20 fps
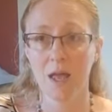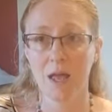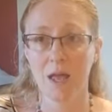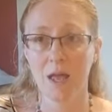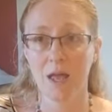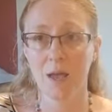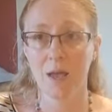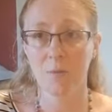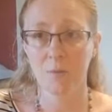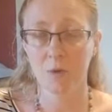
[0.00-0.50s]

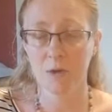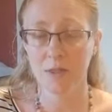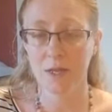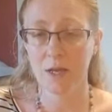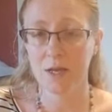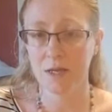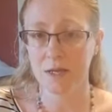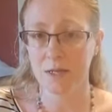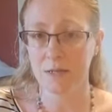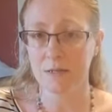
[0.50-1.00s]
And what
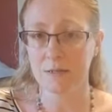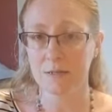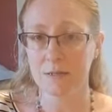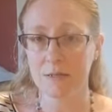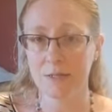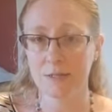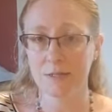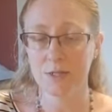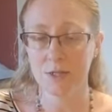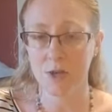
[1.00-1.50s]
that is,
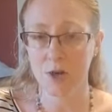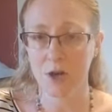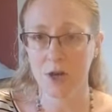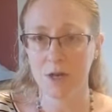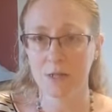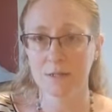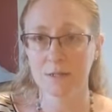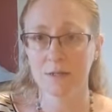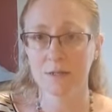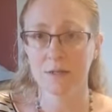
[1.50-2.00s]
it's
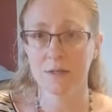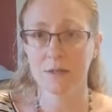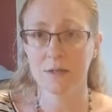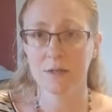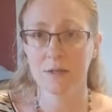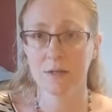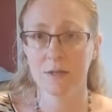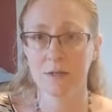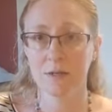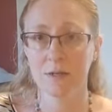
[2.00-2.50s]
not
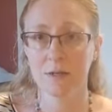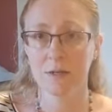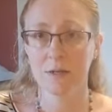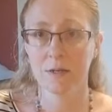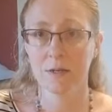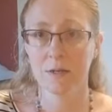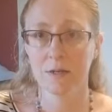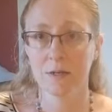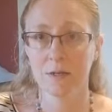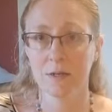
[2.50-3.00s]

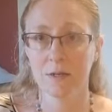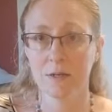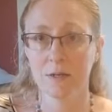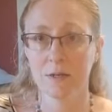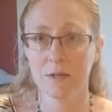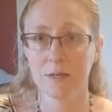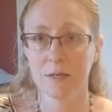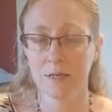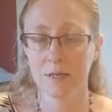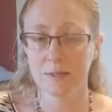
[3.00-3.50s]

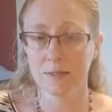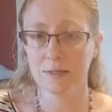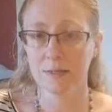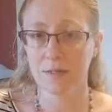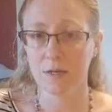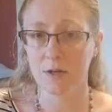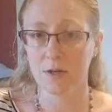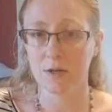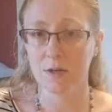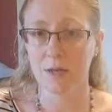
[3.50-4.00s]

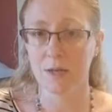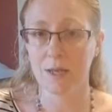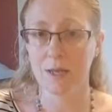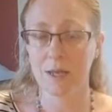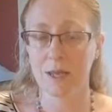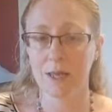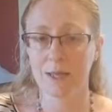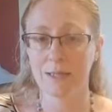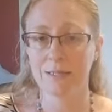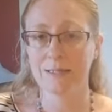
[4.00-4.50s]
necessarily
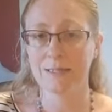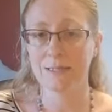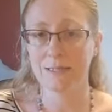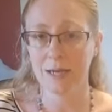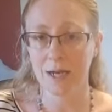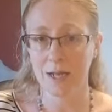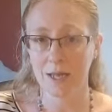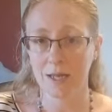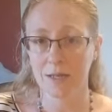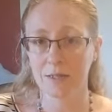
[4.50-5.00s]
a
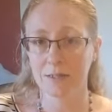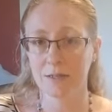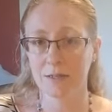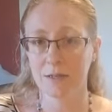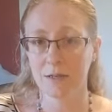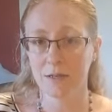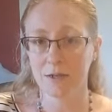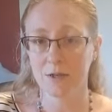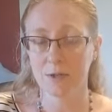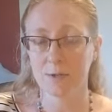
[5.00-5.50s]
diet
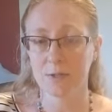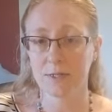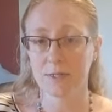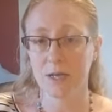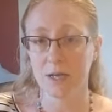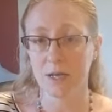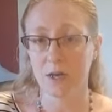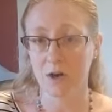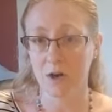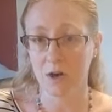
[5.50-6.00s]
that you
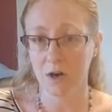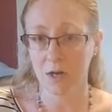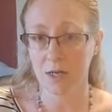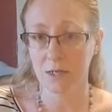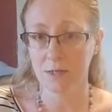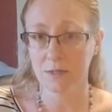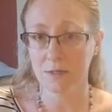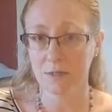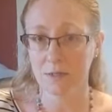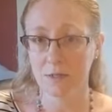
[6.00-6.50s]
stay
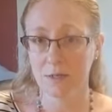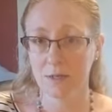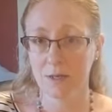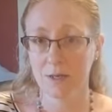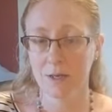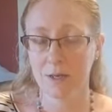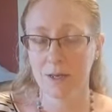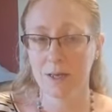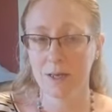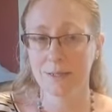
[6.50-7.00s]
on.
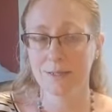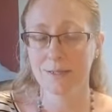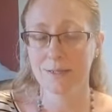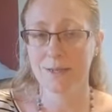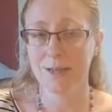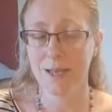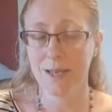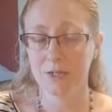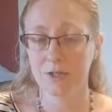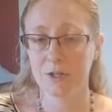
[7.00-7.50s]
It's an
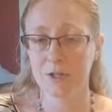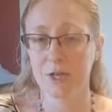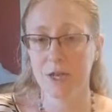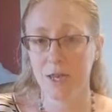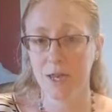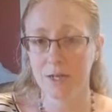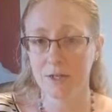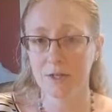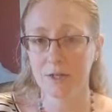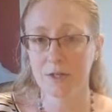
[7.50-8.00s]

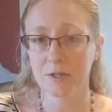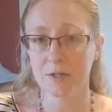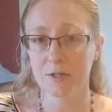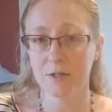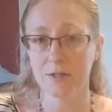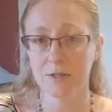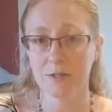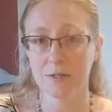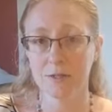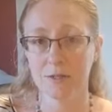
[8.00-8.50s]

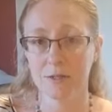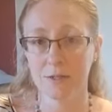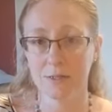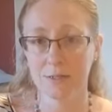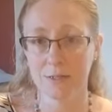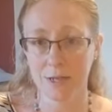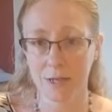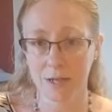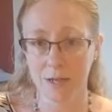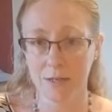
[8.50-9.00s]
educational
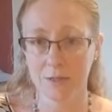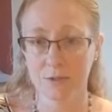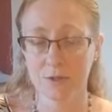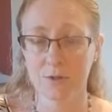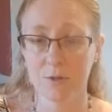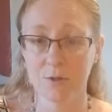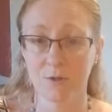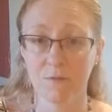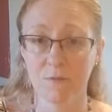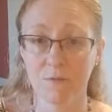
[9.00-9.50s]
diet
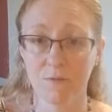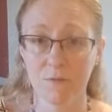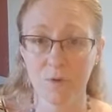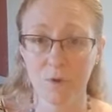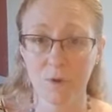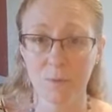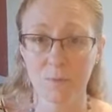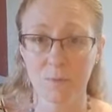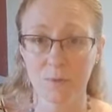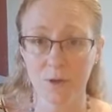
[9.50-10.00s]
to
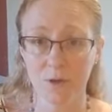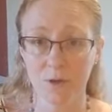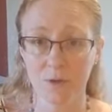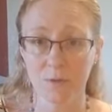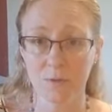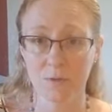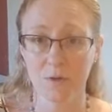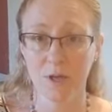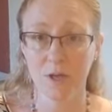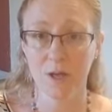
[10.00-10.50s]
inform
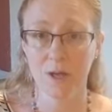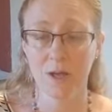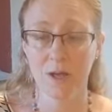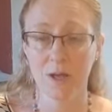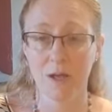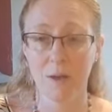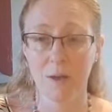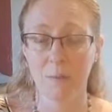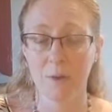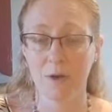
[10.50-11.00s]
you
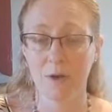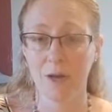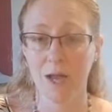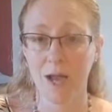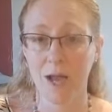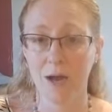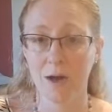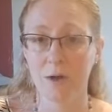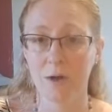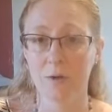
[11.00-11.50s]
about
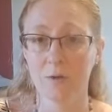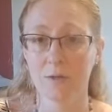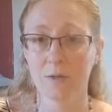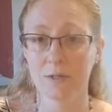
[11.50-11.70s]
how